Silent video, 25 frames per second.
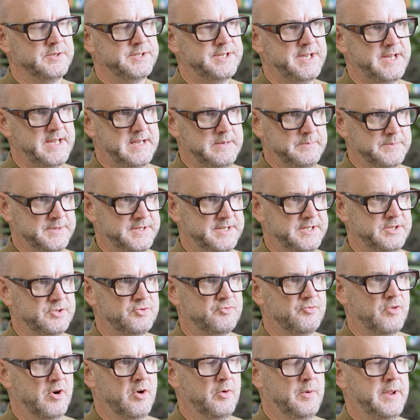team
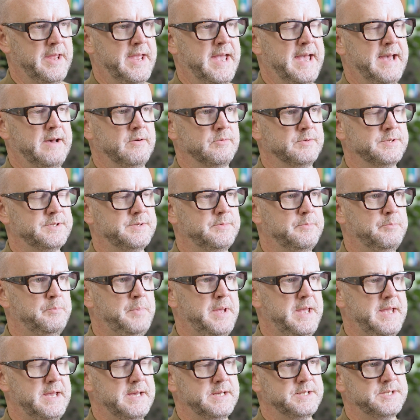since rolling out
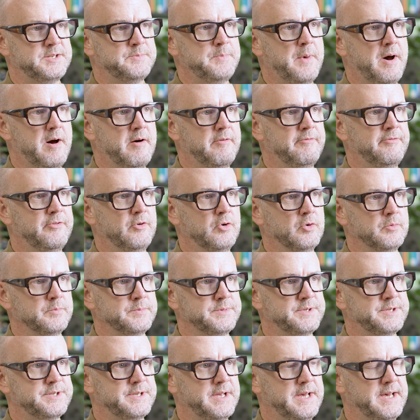Peer Smart
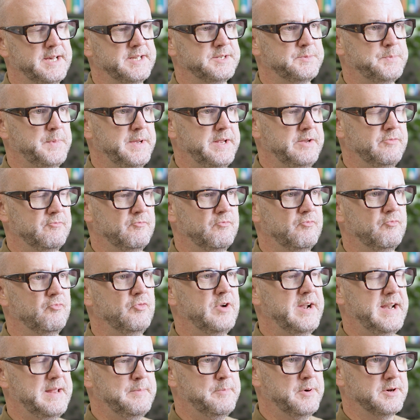Forms has been
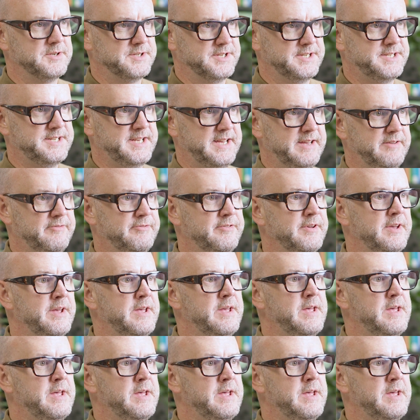really positive.